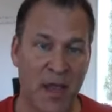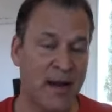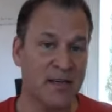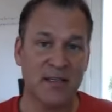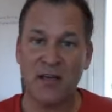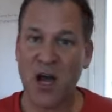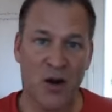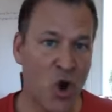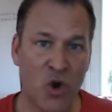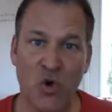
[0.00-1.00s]
He
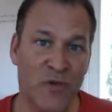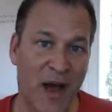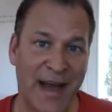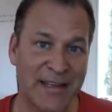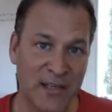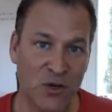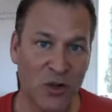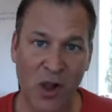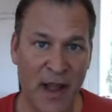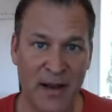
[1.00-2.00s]
doesn't know who the
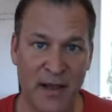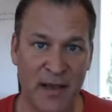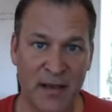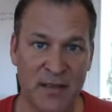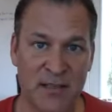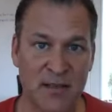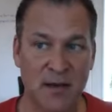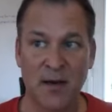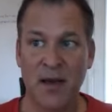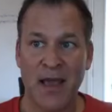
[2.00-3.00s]
ideal client
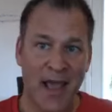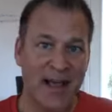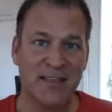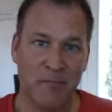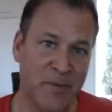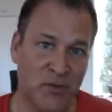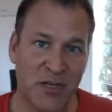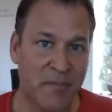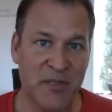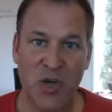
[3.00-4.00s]
is. He hasn't
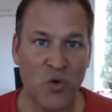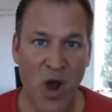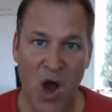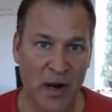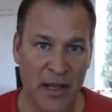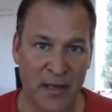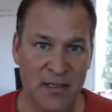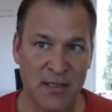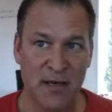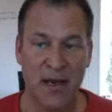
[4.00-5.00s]
built up his own
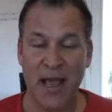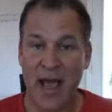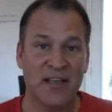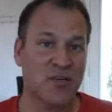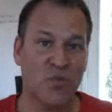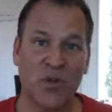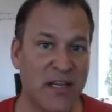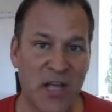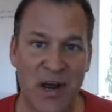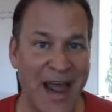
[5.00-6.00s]
audience. He hasn't
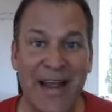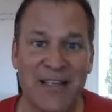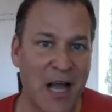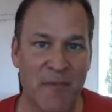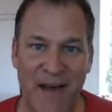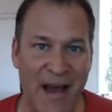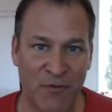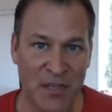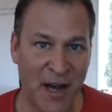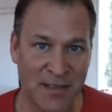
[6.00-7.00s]
really done any type of
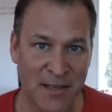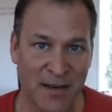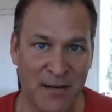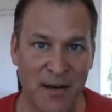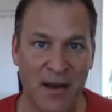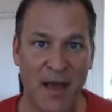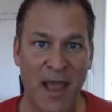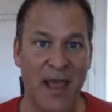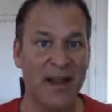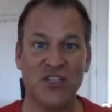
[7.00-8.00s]
advertising,
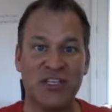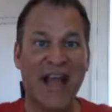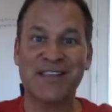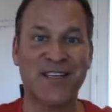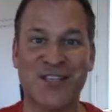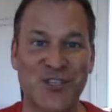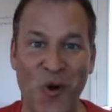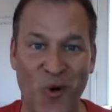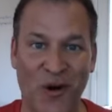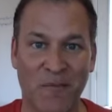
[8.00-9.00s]
and he just has this
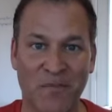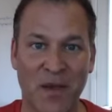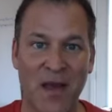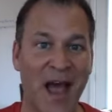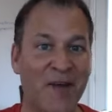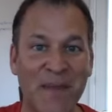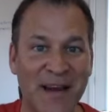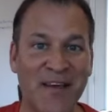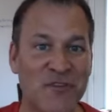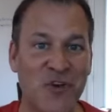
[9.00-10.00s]
store. How
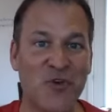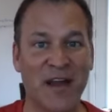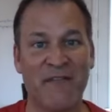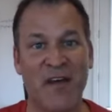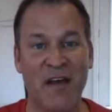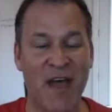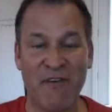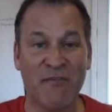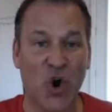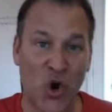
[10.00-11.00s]
many of you that
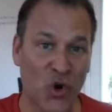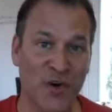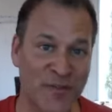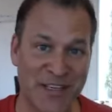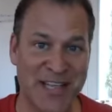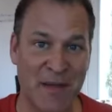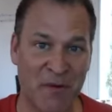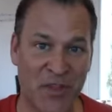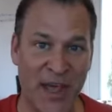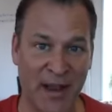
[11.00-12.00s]
have ever heard of this
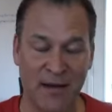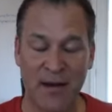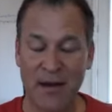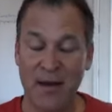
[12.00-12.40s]
type of thing?